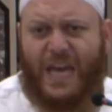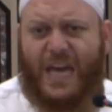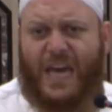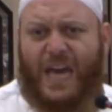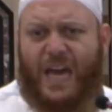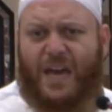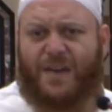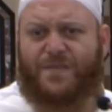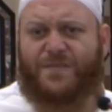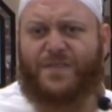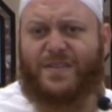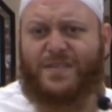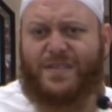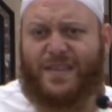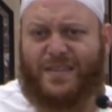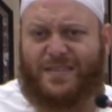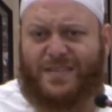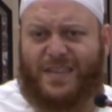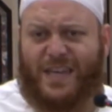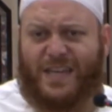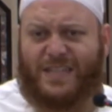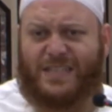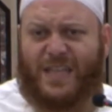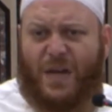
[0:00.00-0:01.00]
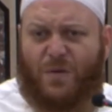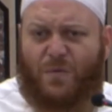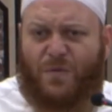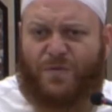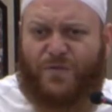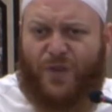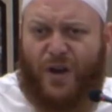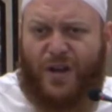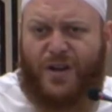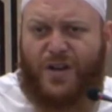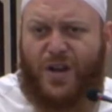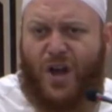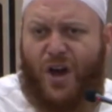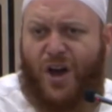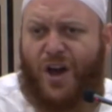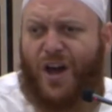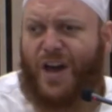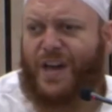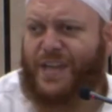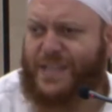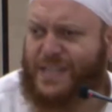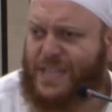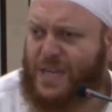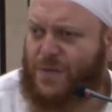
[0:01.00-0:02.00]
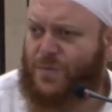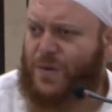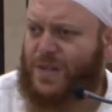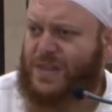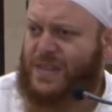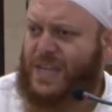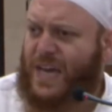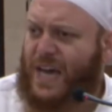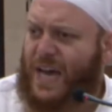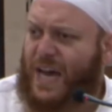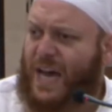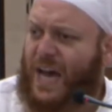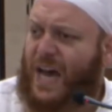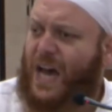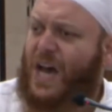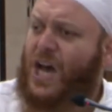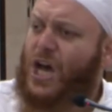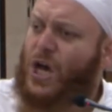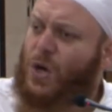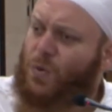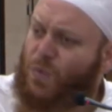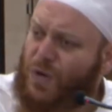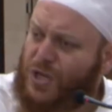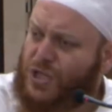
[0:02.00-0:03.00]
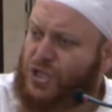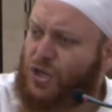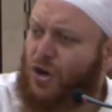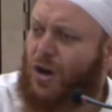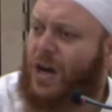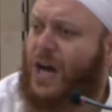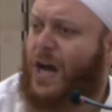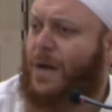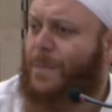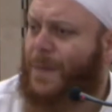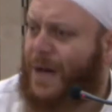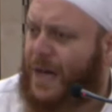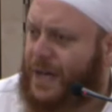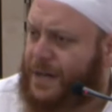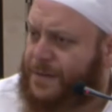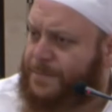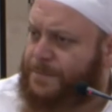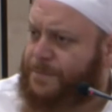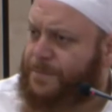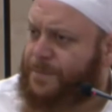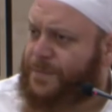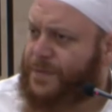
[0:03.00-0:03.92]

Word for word: even the things that we've got no idea what they are, we talk about them.